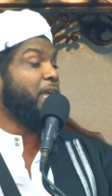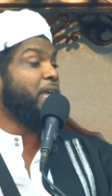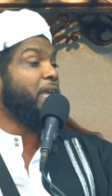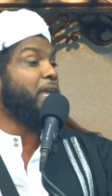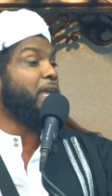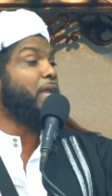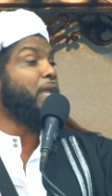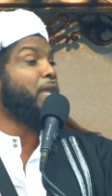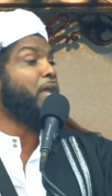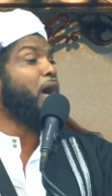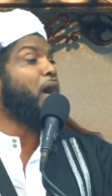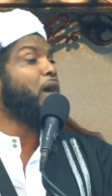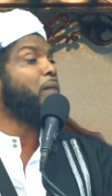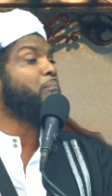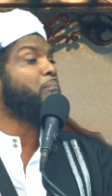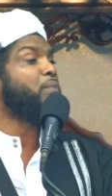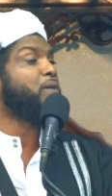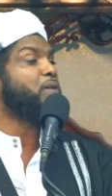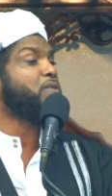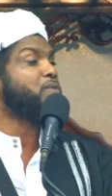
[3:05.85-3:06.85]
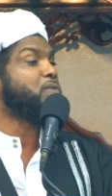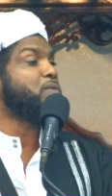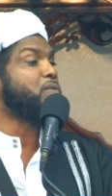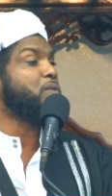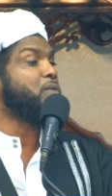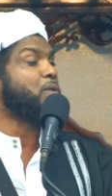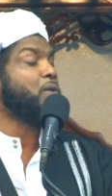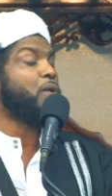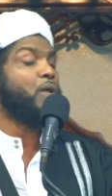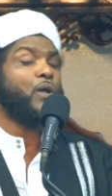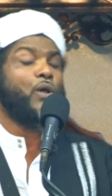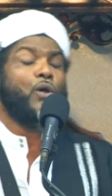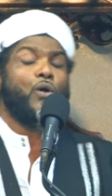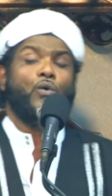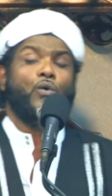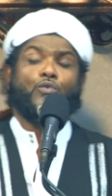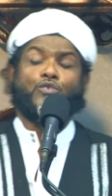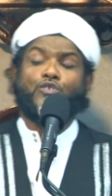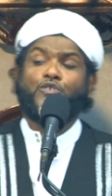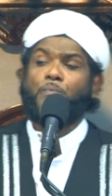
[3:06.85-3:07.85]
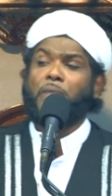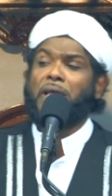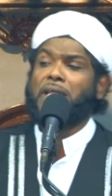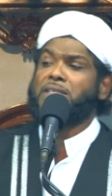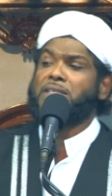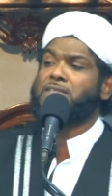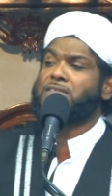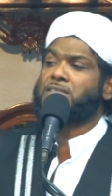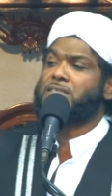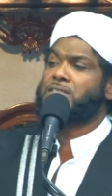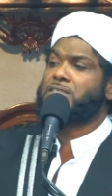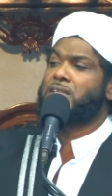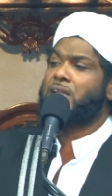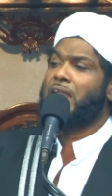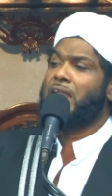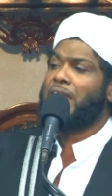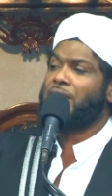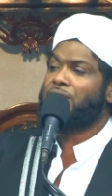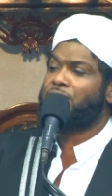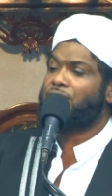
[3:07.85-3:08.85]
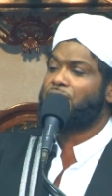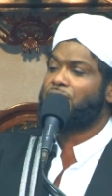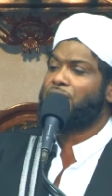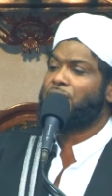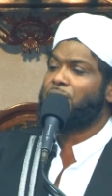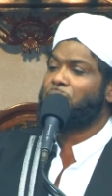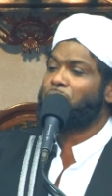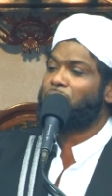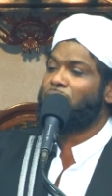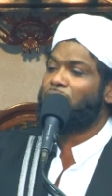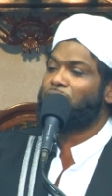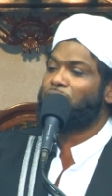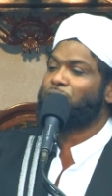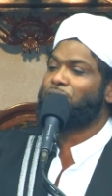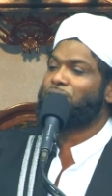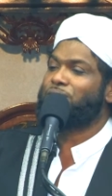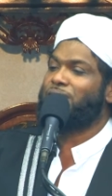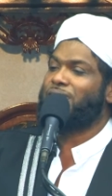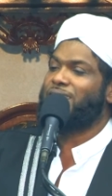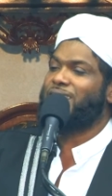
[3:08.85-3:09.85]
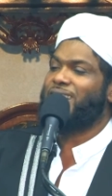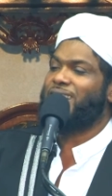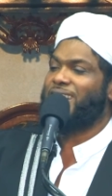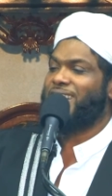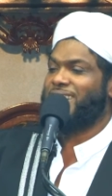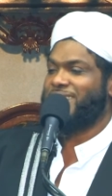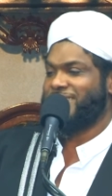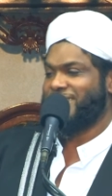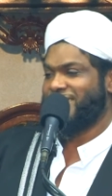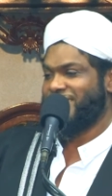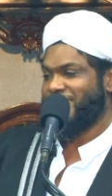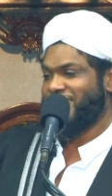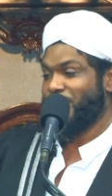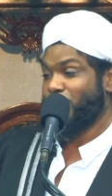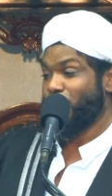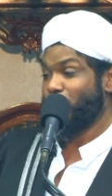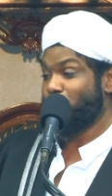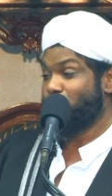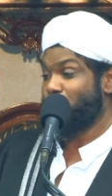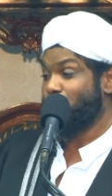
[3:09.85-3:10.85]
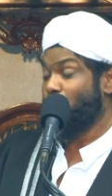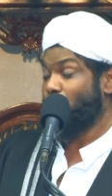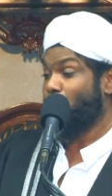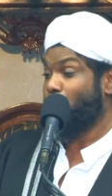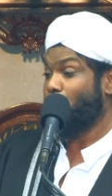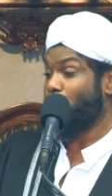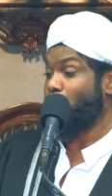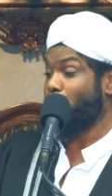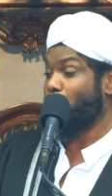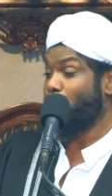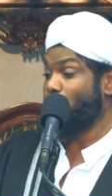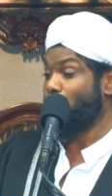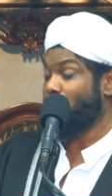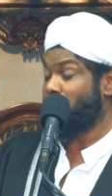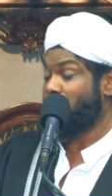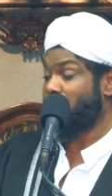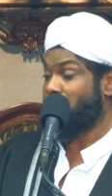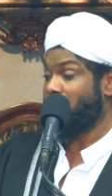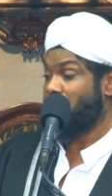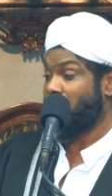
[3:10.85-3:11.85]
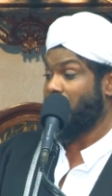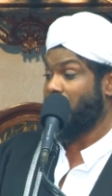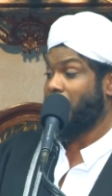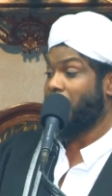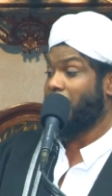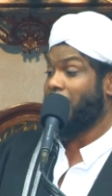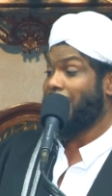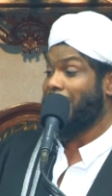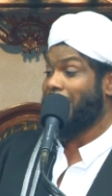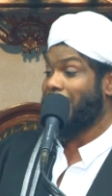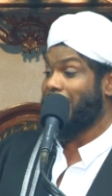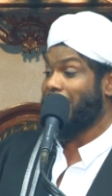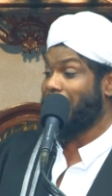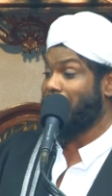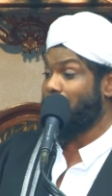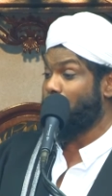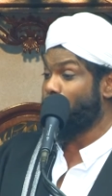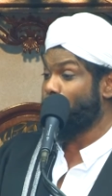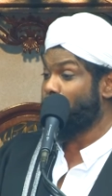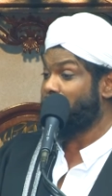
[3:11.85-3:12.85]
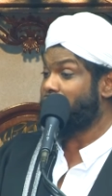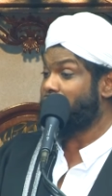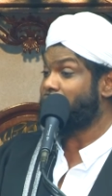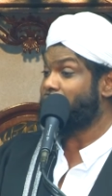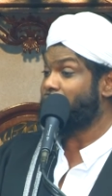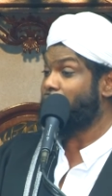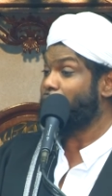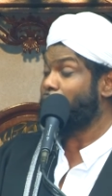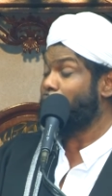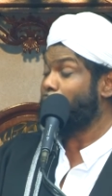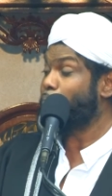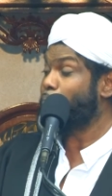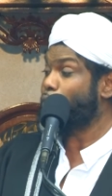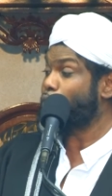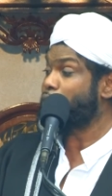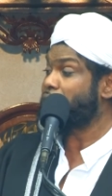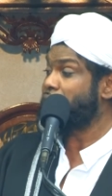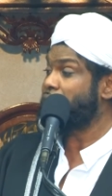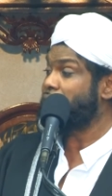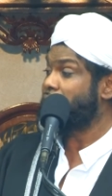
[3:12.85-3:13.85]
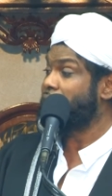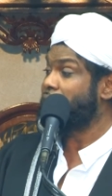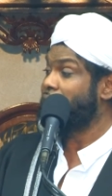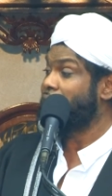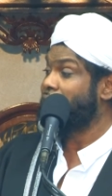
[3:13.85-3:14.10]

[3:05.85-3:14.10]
a young person who spends his life in the path of Allah. You see how a youth is very important.